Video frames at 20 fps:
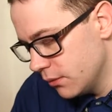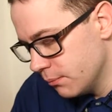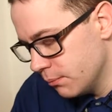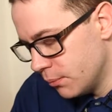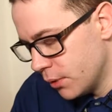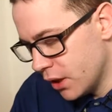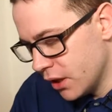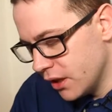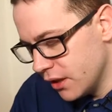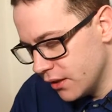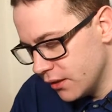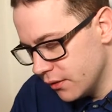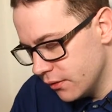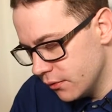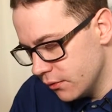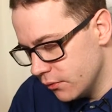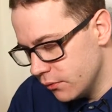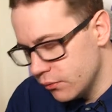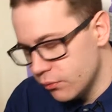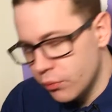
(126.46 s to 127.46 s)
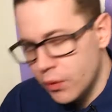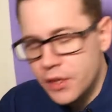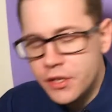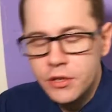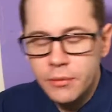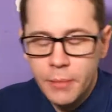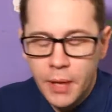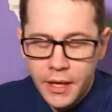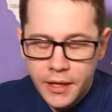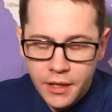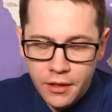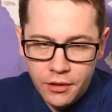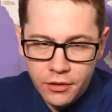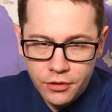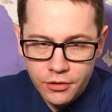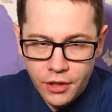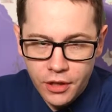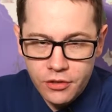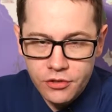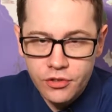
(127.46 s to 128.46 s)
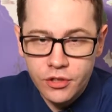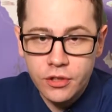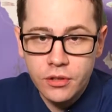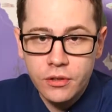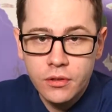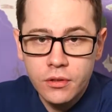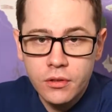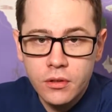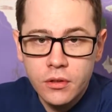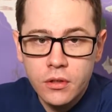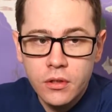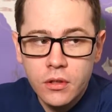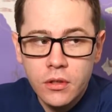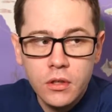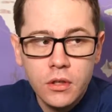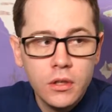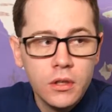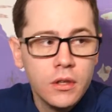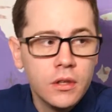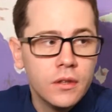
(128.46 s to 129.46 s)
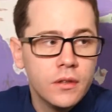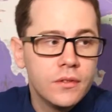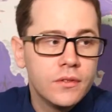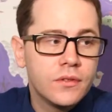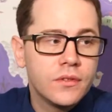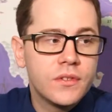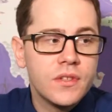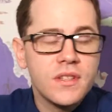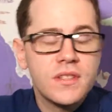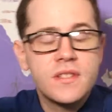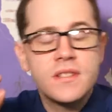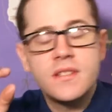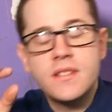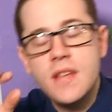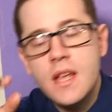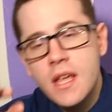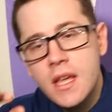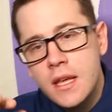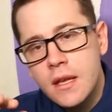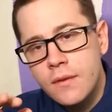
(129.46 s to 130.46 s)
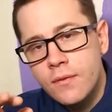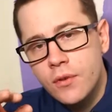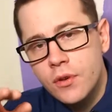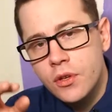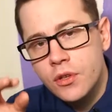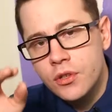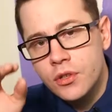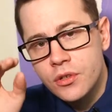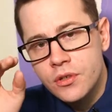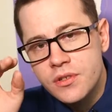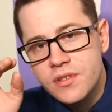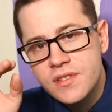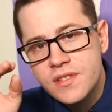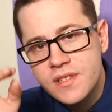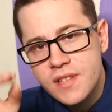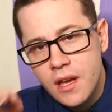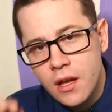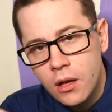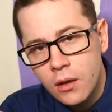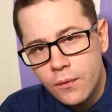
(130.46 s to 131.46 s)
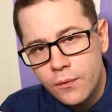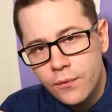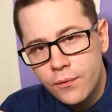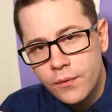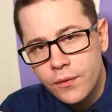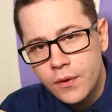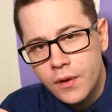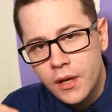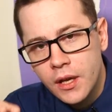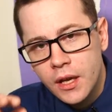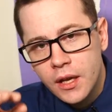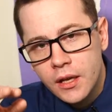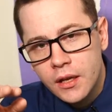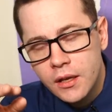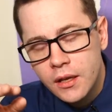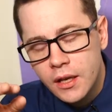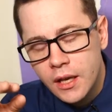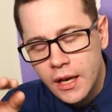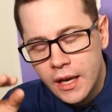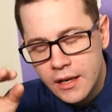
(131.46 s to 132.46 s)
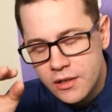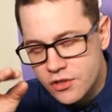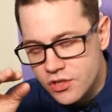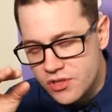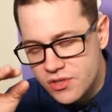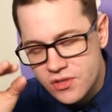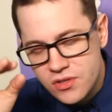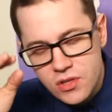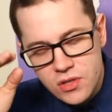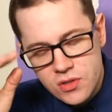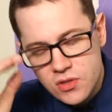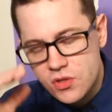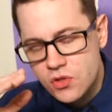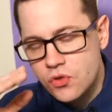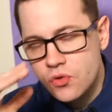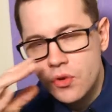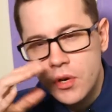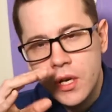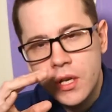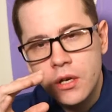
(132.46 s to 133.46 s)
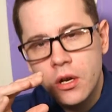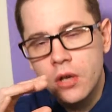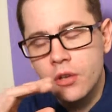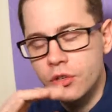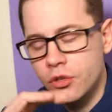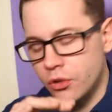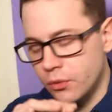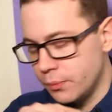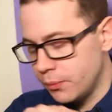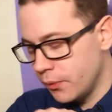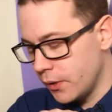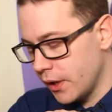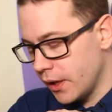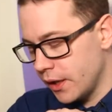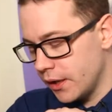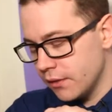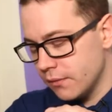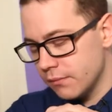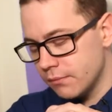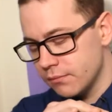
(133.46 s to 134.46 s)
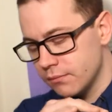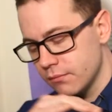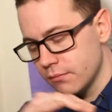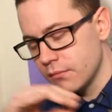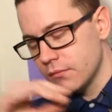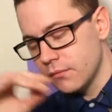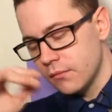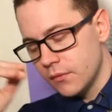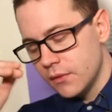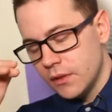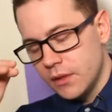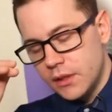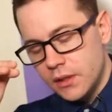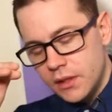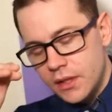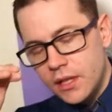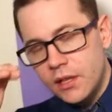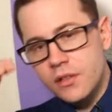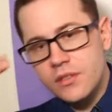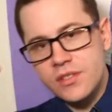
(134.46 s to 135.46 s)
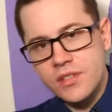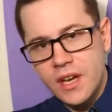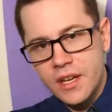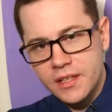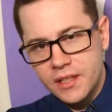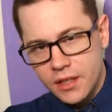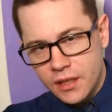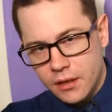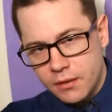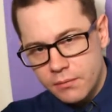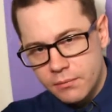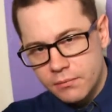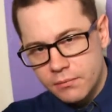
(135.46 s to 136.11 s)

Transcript: But when you're making your dungeon, to save yourself and just the strain on your brain, here's an idea.